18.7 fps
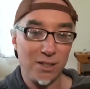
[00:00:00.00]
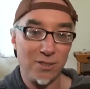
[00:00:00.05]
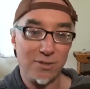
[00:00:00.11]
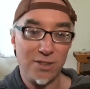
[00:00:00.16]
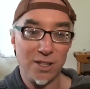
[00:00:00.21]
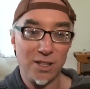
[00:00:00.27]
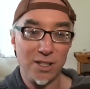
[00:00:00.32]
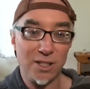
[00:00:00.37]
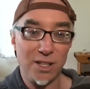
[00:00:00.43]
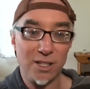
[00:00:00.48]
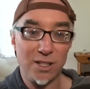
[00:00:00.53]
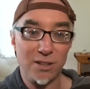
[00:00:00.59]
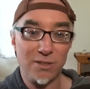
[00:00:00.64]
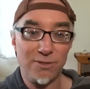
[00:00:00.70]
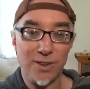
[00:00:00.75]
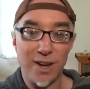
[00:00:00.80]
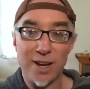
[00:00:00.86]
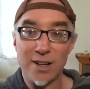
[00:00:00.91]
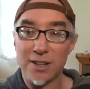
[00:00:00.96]
feeling like you're
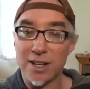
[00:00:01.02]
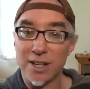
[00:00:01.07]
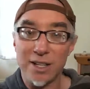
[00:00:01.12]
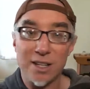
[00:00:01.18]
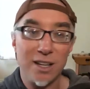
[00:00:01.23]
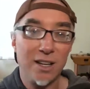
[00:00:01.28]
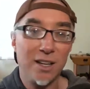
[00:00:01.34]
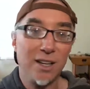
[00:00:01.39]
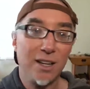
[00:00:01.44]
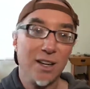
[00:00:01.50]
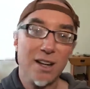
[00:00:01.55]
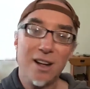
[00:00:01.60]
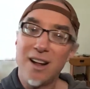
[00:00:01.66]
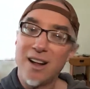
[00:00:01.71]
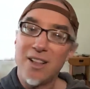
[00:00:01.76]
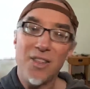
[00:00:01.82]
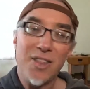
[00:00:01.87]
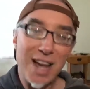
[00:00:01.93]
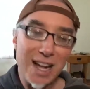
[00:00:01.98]
failing,
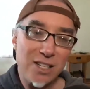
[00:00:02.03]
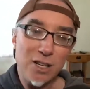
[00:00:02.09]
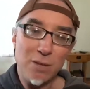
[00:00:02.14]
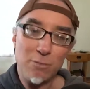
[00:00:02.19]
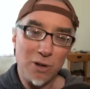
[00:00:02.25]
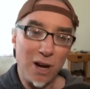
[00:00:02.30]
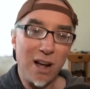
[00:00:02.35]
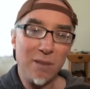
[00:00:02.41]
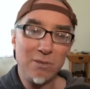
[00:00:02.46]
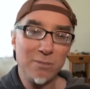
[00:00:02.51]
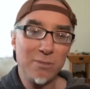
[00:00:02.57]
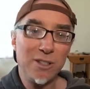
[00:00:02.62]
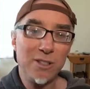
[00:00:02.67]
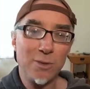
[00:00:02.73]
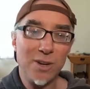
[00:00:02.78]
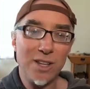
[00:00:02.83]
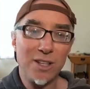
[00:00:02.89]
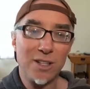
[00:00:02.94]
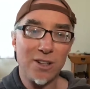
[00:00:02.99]
that's a problem in the
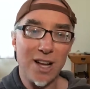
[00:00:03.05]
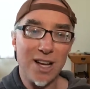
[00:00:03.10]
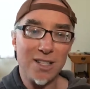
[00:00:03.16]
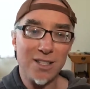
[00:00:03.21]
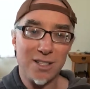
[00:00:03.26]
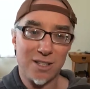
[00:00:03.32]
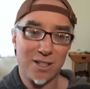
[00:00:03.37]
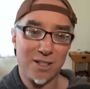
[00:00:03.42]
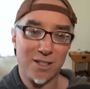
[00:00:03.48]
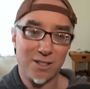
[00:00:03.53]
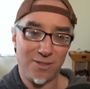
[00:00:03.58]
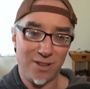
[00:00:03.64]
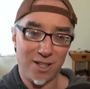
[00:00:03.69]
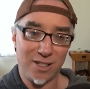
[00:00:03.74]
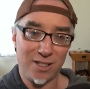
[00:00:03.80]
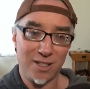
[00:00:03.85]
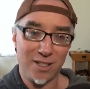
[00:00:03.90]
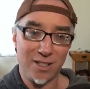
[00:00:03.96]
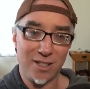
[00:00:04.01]
way the class is
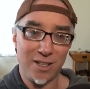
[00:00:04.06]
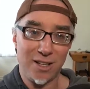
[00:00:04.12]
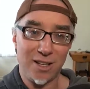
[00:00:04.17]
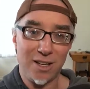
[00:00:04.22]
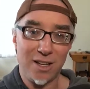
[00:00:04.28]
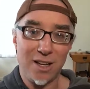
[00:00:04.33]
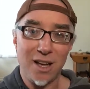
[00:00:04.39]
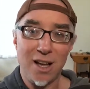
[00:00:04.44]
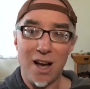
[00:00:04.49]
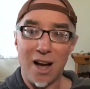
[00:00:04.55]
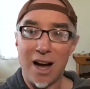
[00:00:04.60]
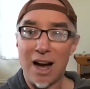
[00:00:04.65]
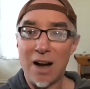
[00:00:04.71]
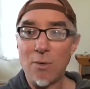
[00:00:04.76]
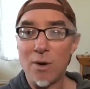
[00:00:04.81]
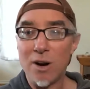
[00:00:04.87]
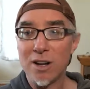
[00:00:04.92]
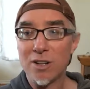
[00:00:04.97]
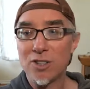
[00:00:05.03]
constructed. I
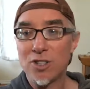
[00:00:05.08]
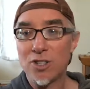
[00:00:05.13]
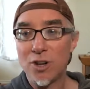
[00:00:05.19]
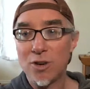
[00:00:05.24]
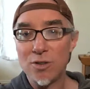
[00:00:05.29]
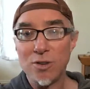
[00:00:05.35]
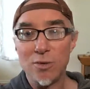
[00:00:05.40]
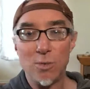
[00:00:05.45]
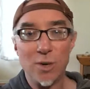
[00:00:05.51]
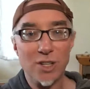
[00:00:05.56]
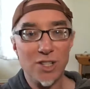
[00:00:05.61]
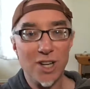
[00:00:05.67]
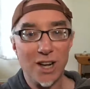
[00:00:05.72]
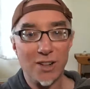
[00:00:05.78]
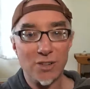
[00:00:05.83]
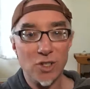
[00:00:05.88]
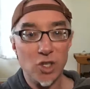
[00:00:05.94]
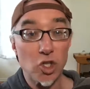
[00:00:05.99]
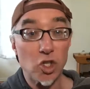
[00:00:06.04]
want to show you where
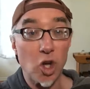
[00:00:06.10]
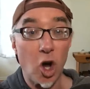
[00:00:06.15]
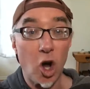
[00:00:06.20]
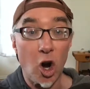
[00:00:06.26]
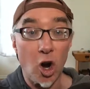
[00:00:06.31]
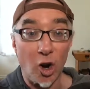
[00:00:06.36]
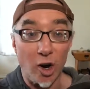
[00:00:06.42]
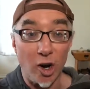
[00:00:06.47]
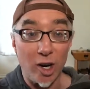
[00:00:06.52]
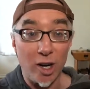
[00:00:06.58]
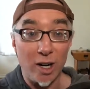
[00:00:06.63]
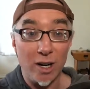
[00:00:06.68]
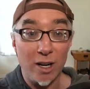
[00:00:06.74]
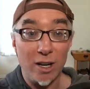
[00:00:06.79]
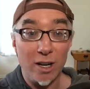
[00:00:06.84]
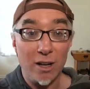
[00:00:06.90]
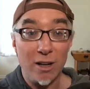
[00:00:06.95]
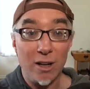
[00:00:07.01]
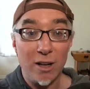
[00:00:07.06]
challenges are
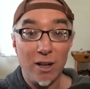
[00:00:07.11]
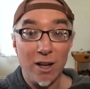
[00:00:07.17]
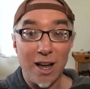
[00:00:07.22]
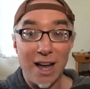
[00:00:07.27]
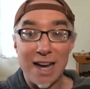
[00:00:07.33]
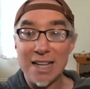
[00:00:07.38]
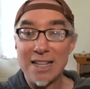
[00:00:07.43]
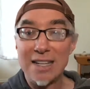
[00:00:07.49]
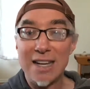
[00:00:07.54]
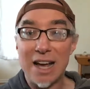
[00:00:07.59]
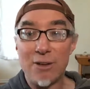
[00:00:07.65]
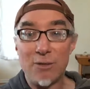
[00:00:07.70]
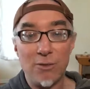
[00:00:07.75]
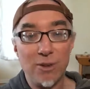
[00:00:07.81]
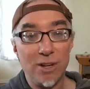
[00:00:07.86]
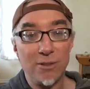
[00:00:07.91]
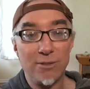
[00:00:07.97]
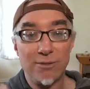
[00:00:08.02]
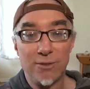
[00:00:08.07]
and yet
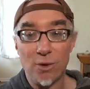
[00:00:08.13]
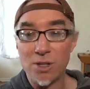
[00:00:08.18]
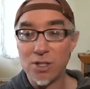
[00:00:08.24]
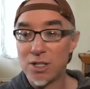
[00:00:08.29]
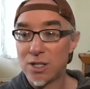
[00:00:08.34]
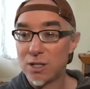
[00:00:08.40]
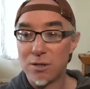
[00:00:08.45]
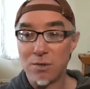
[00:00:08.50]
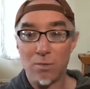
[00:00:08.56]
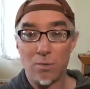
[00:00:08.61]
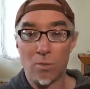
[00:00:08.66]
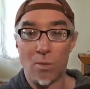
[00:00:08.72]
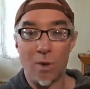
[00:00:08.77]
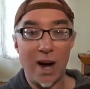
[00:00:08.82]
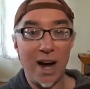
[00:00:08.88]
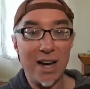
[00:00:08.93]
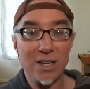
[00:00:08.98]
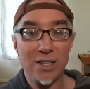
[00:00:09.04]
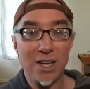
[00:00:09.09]
reinforce to you,
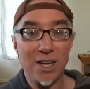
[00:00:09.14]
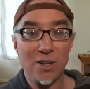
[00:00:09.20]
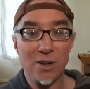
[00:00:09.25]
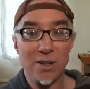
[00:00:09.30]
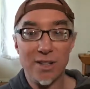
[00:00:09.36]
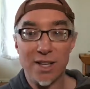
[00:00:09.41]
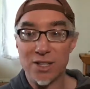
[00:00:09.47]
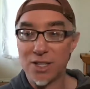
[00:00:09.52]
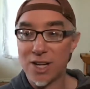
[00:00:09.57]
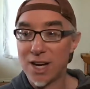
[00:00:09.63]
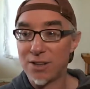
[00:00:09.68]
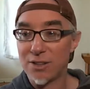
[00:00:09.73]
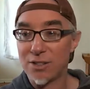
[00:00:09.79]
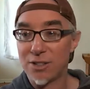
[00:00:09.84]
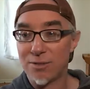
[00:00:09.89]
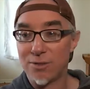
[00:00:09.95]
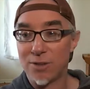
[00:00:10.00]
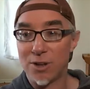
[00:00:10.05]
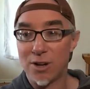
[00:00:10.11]
why take on that challenge
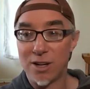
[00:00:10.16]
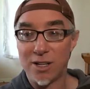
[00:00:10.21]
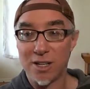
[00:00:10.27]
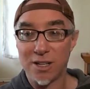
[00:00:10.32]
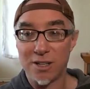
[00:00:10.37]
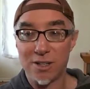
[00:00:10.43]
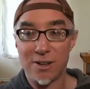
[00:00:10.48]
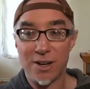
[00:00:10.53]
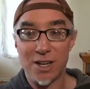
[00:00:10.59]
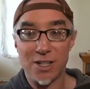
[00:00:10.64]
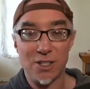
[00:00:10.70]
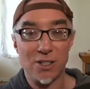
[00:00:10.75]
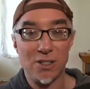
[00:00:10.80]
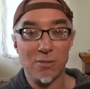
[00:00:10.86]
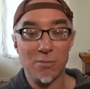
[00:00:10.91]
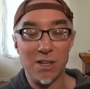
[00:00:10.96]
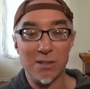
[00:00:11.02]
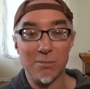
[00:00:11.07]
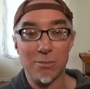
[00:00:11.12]
if you're already at your edge and you're
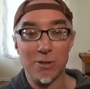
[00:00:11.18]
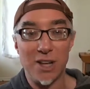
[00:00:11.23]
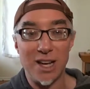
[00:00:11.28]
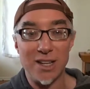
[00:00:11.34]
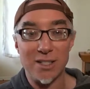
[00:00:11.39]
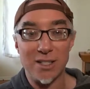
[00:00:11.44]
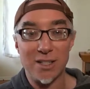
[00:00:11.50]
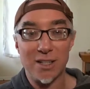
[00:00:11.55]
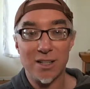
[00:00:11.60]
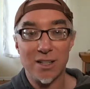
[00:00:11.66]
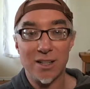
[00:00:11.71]
being blessed?